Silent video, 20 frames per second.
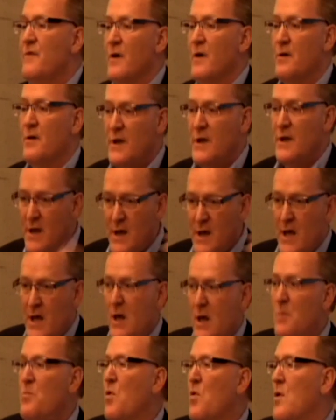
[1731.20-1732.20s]
a very
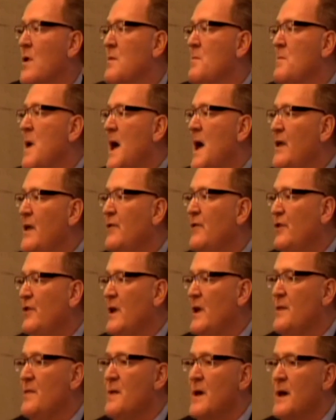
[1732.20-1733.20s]
important
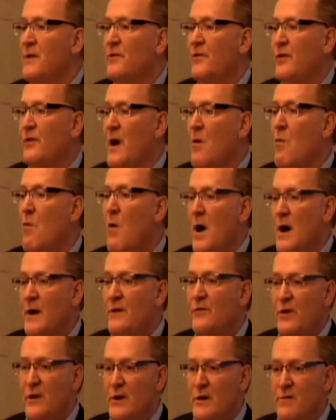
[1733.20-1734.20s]
magazine that uh,
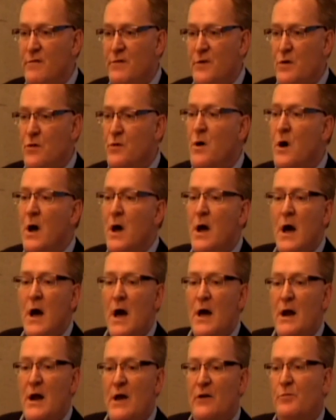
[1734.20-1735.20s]
wanted to interview
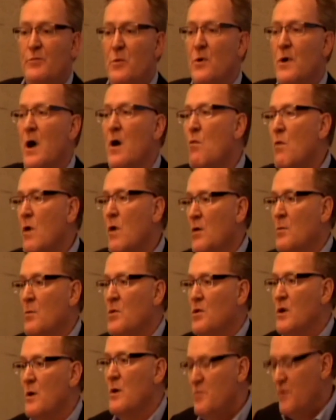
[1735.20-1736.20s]
an expert on
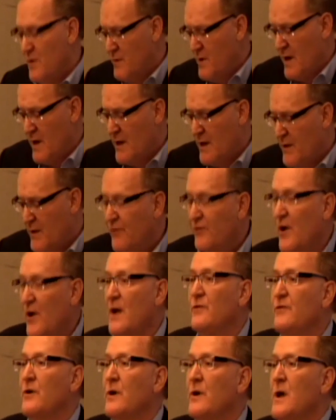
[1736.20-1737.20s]
wearable computing and
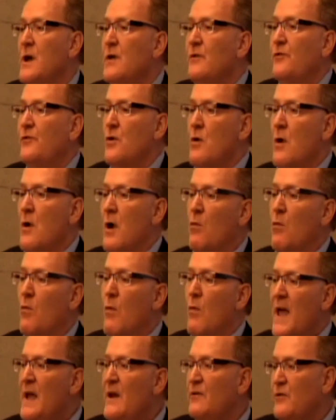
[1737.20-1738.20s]
such. So a
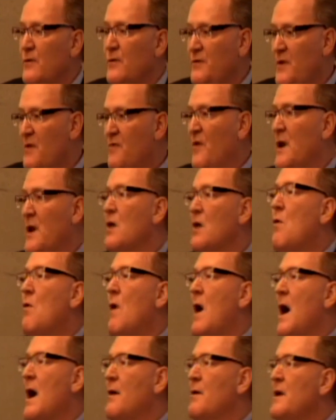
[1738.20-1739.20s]
range of different
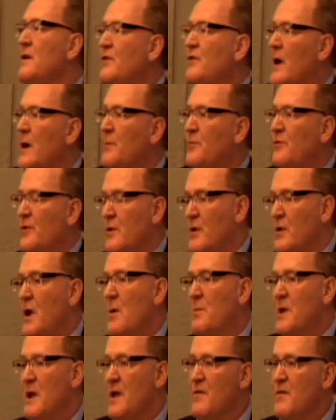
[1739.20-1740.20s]
inquiry types that are
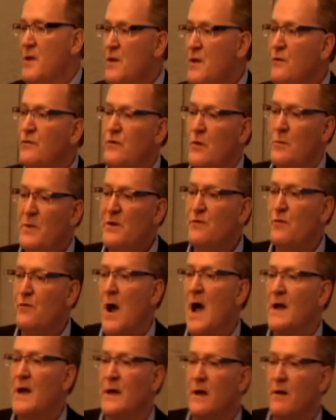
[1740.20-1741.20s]
coming in that you should be
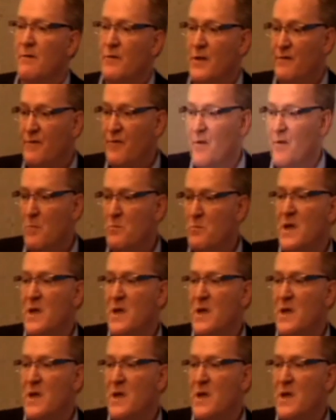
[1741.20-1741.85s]
tracking, everything from